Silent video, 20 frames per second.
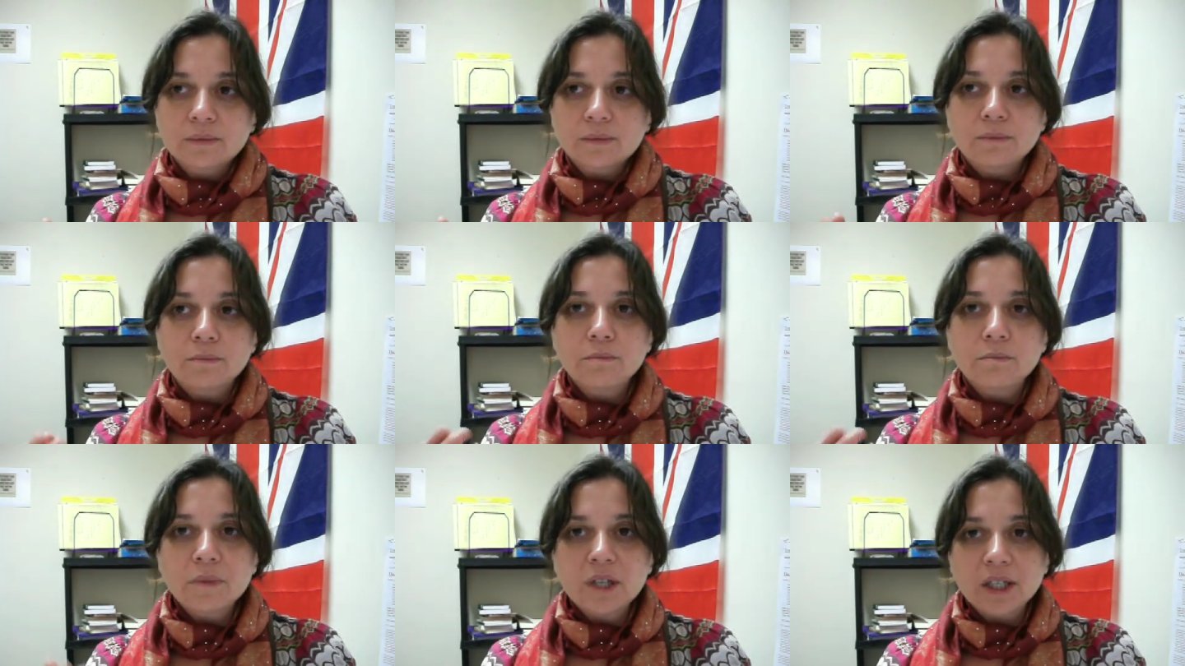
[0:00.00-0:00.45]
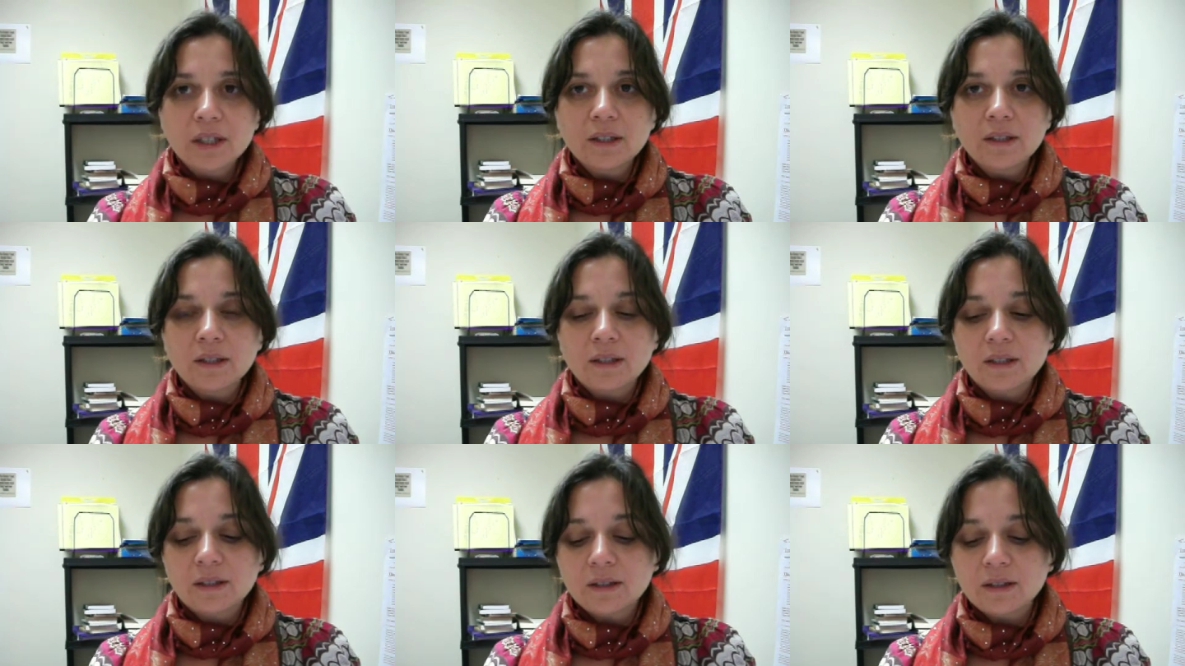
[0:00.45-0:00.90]
men
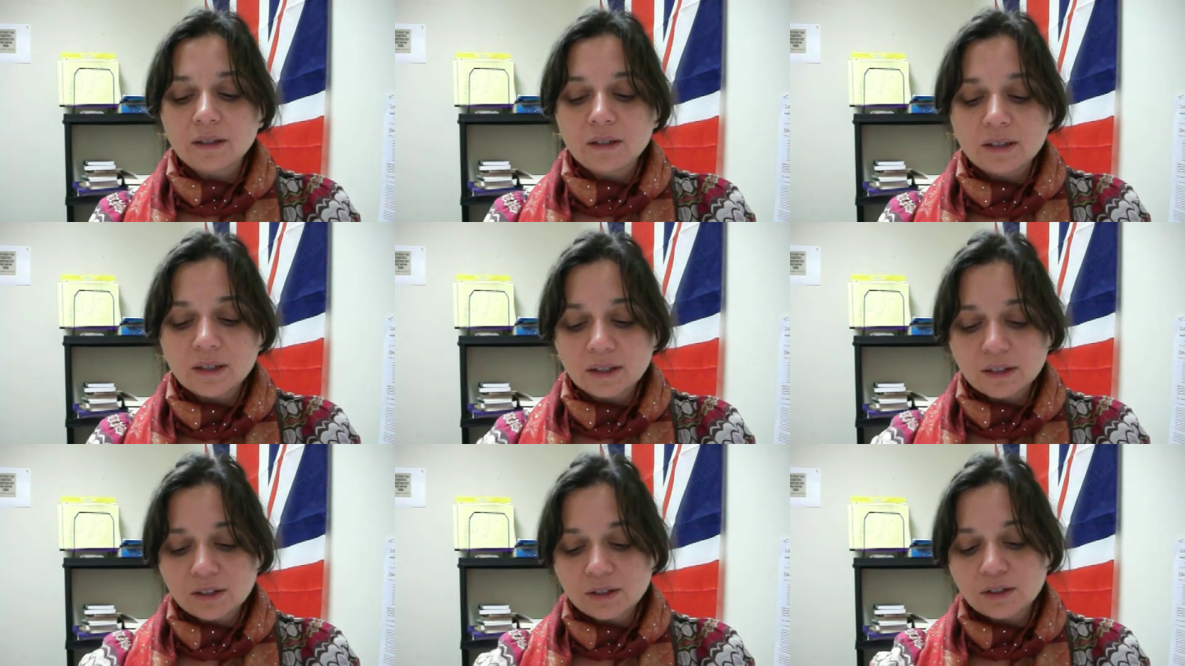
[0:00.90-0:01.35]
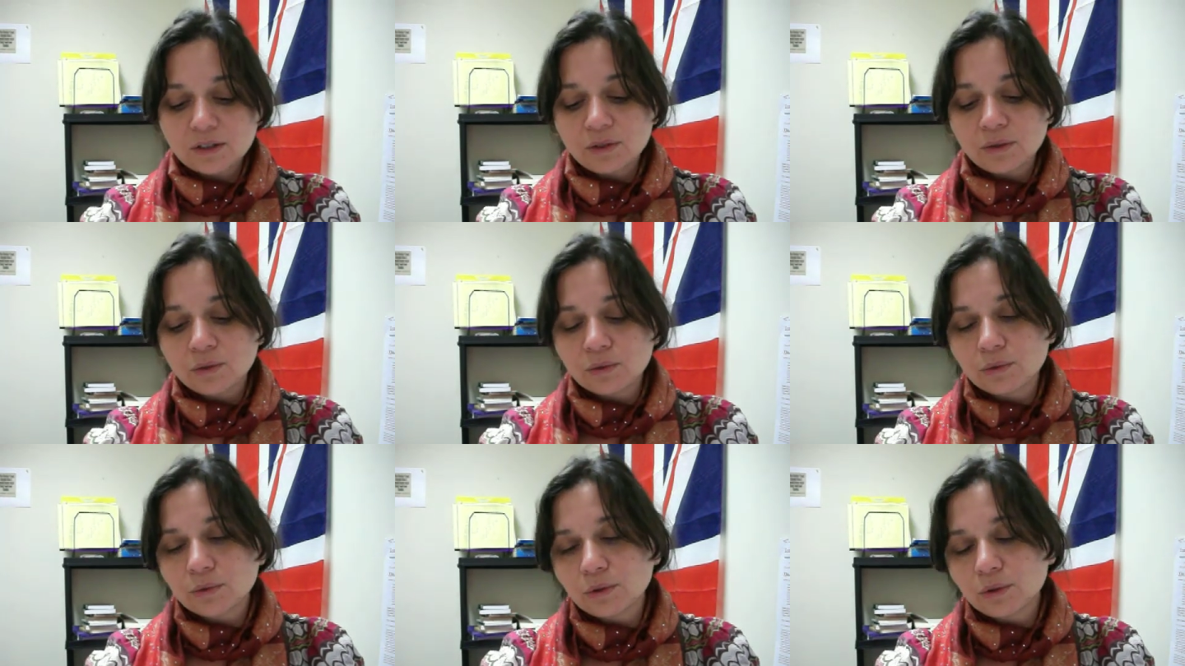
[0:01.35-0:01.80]
in this
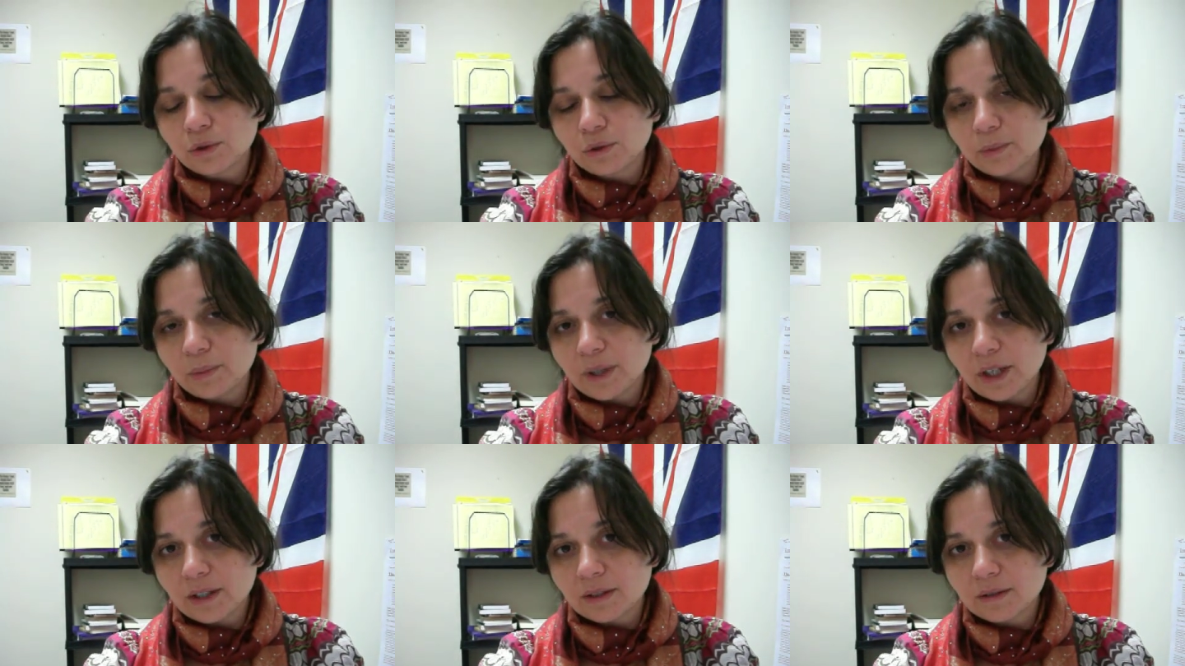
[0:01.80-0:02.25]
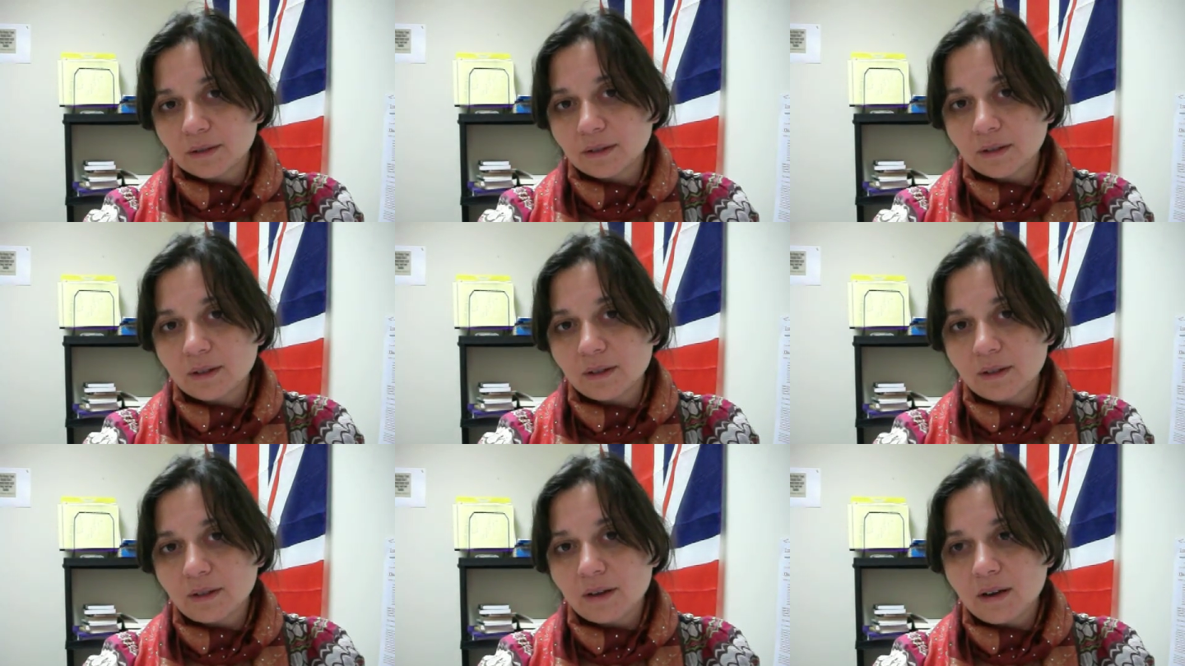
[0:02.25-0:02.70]
group
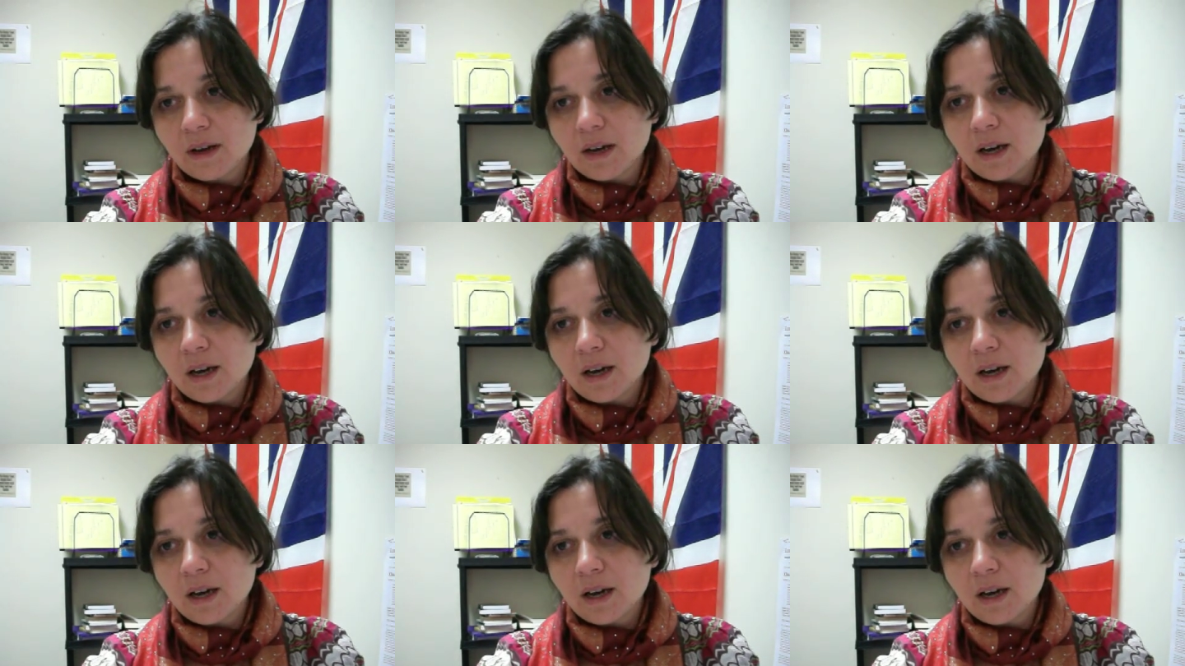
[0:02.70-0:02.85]
actually